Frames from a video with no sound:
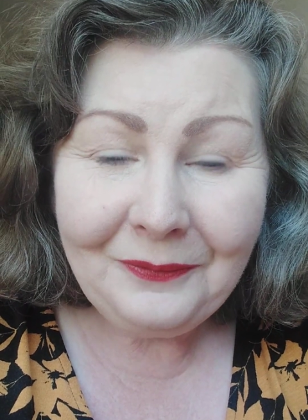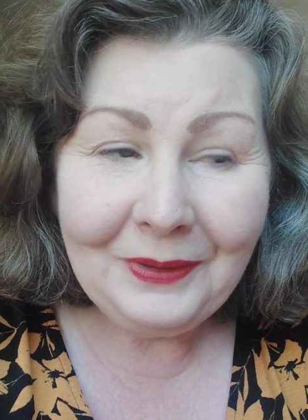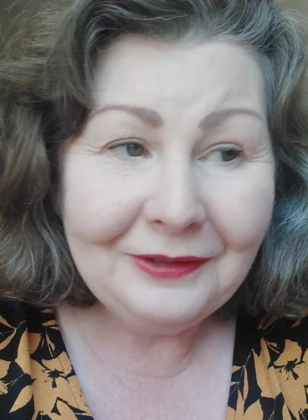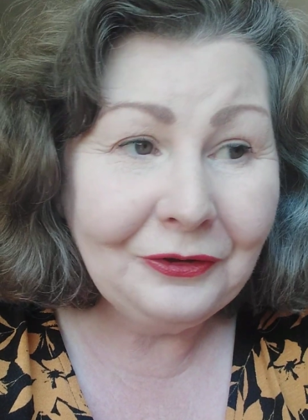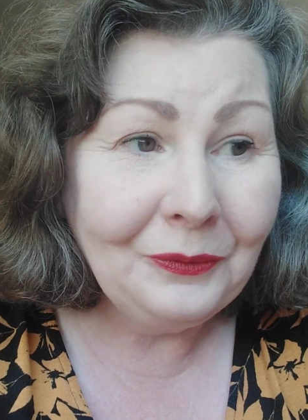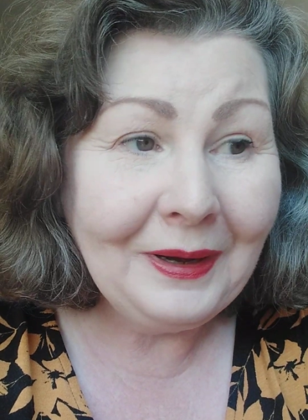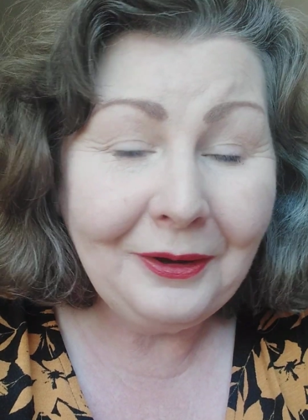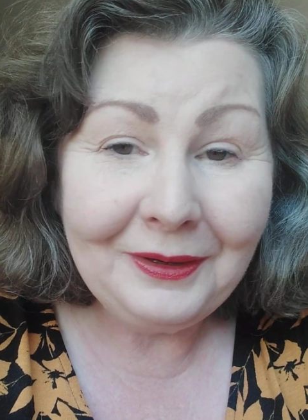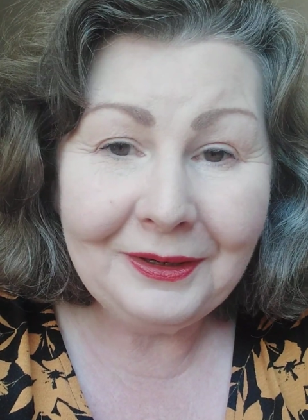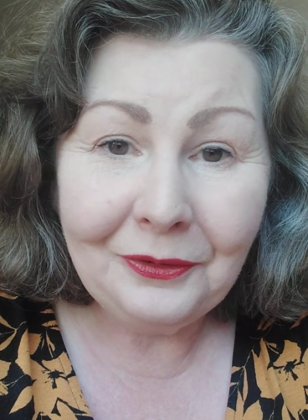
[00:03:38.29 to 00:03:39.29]
we'll do
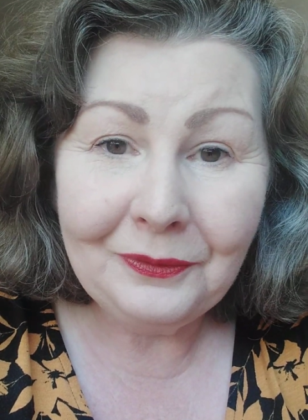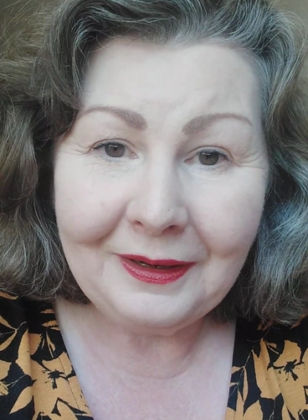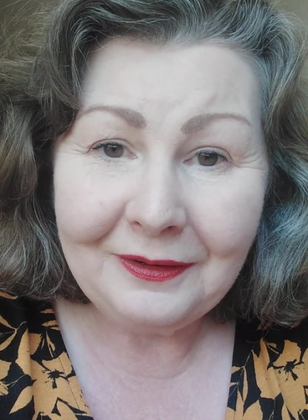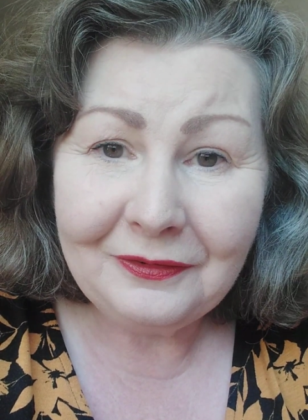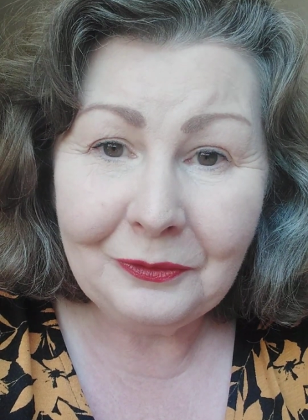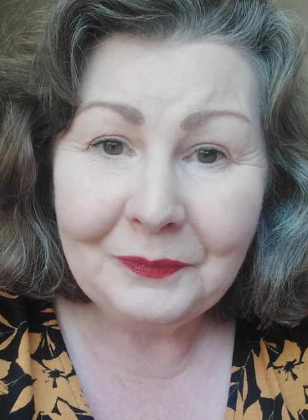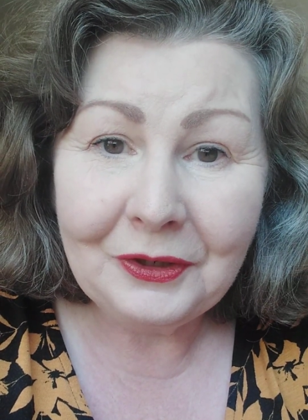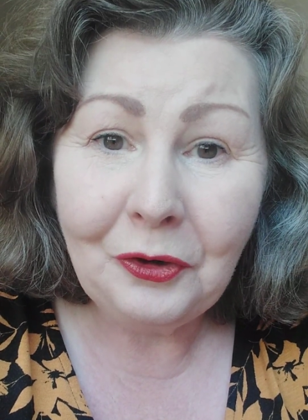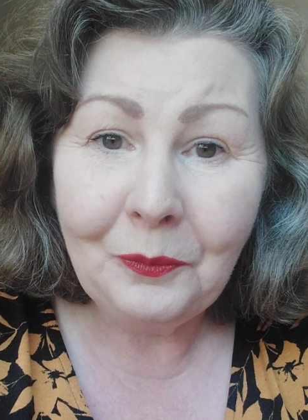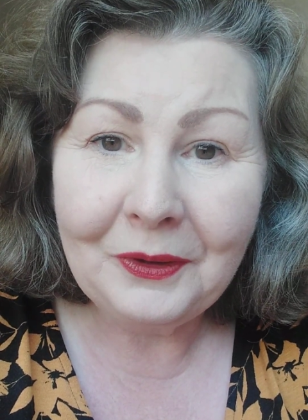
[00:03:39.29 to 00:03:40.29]
like
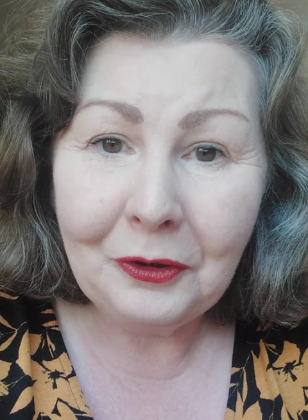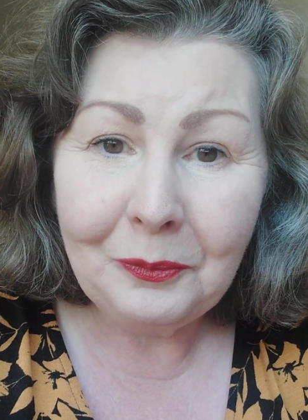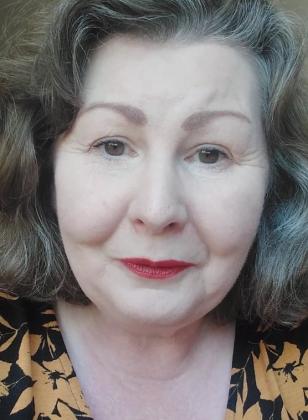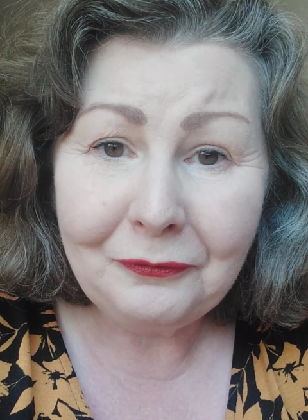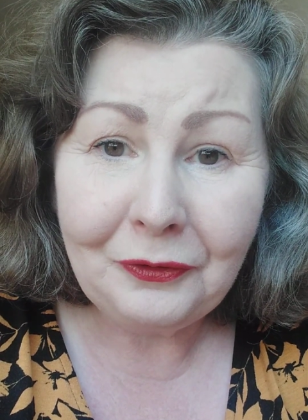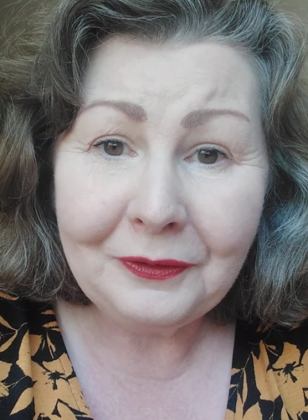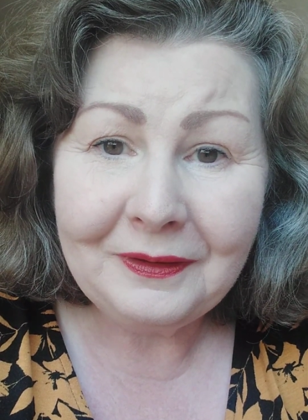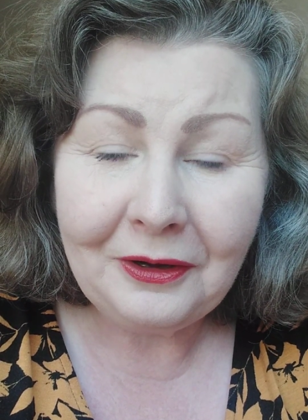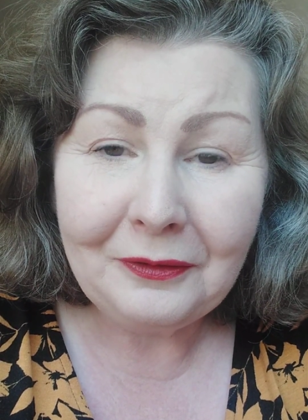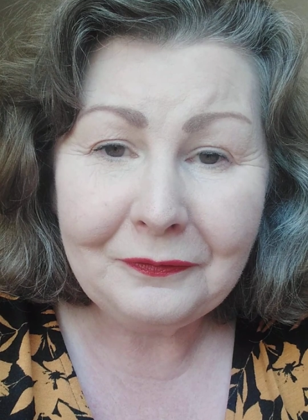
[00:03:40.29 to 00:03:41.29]
something coming up in
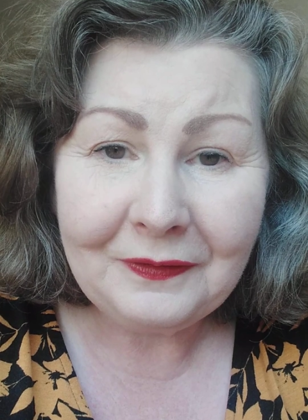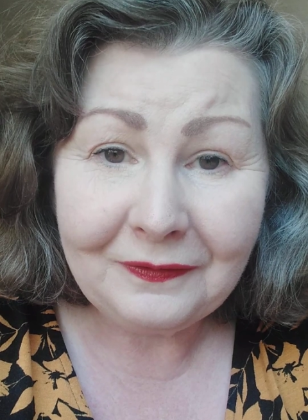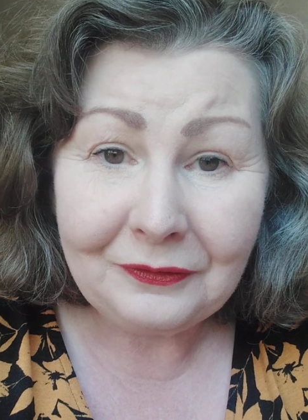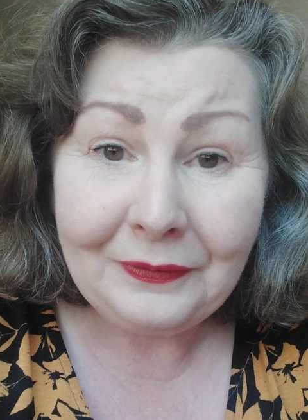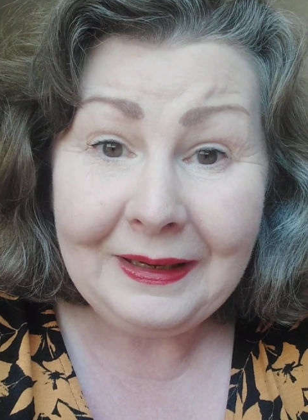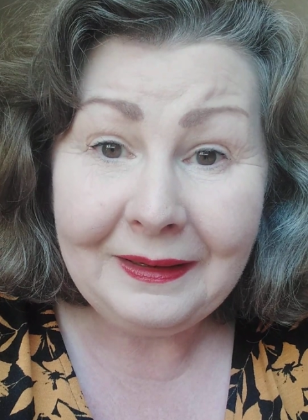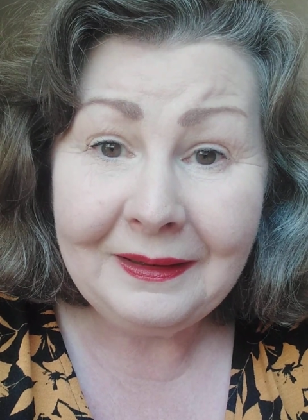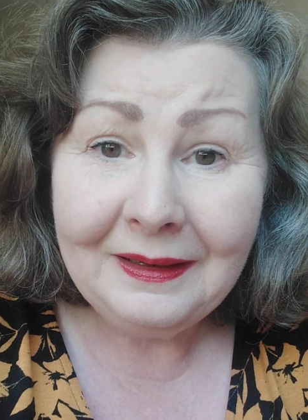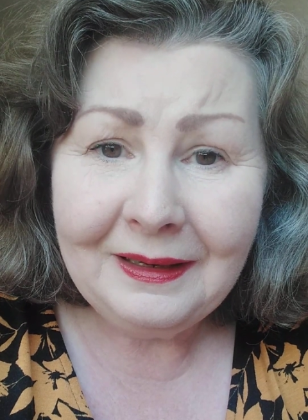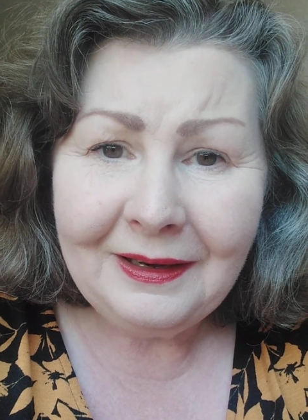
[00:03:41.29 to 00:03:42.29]
front of the
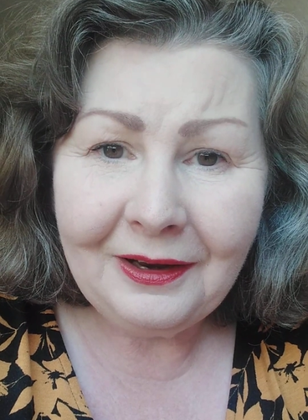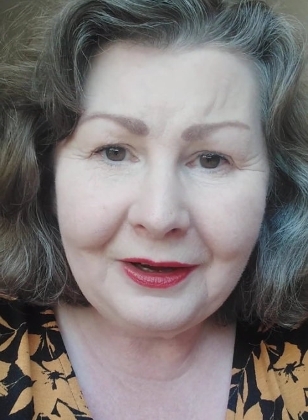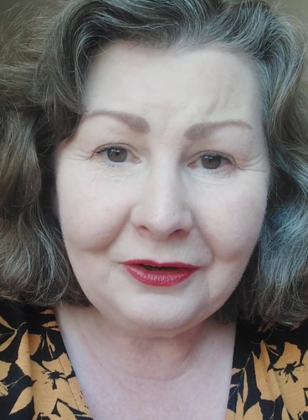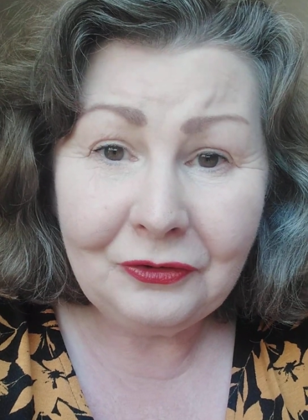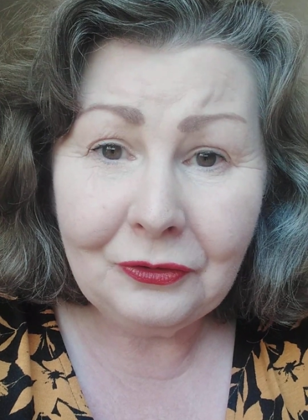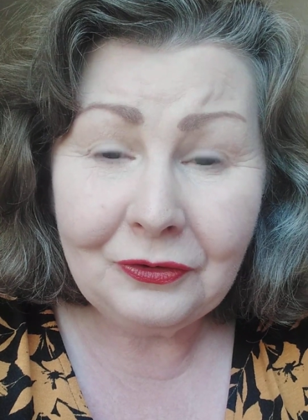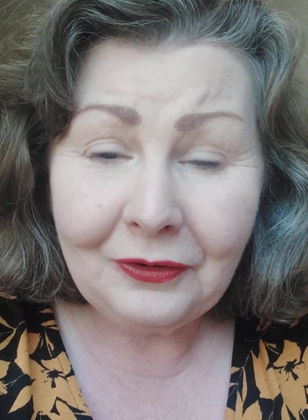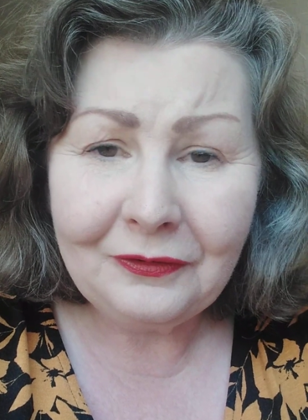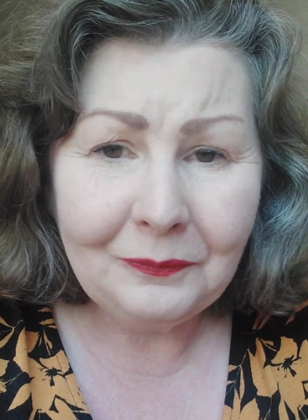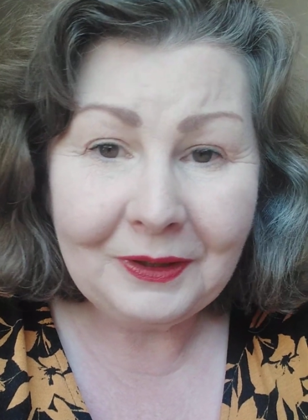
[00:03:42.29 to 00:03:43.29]
screen, like a duck
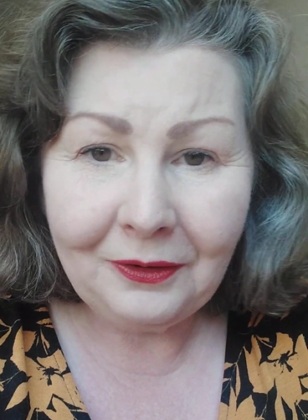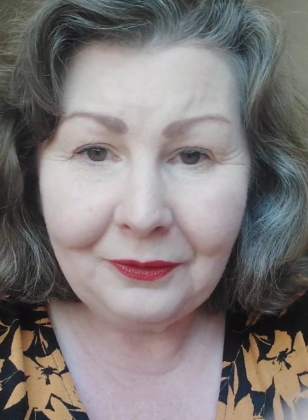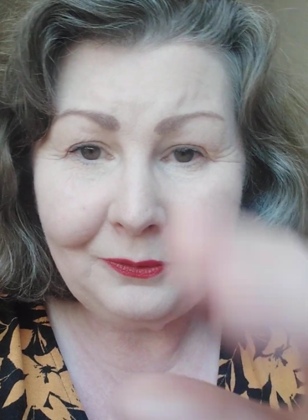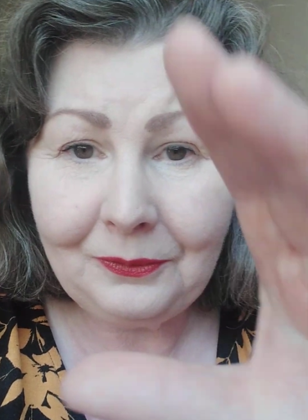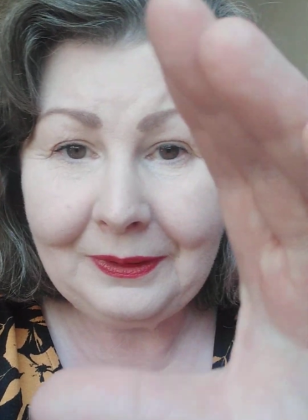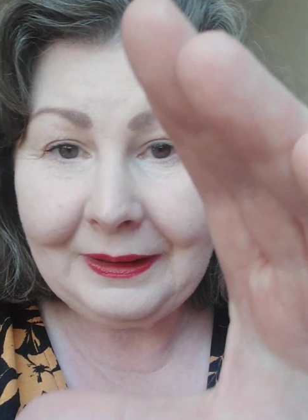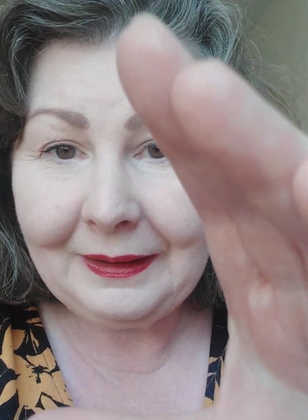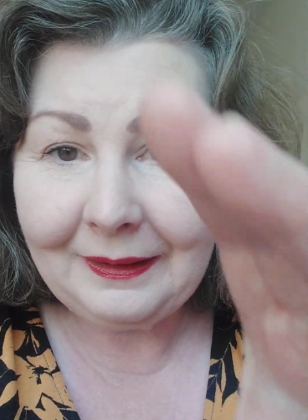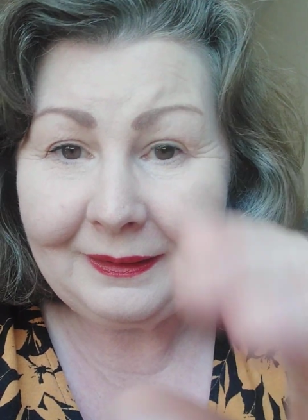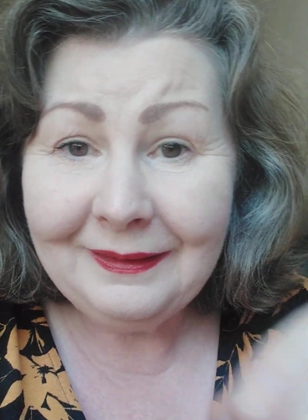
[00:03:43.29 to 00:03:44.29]
or something on
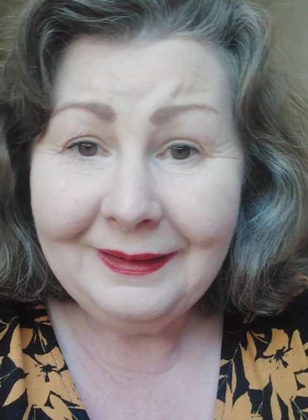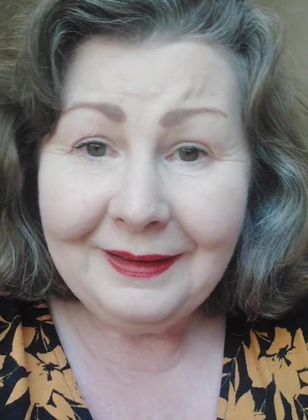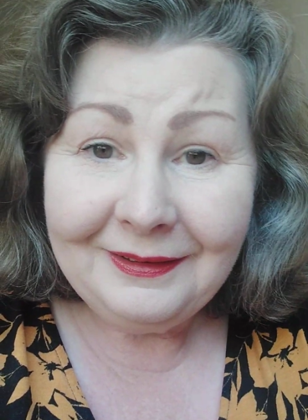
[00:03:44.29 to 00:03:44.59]
whack,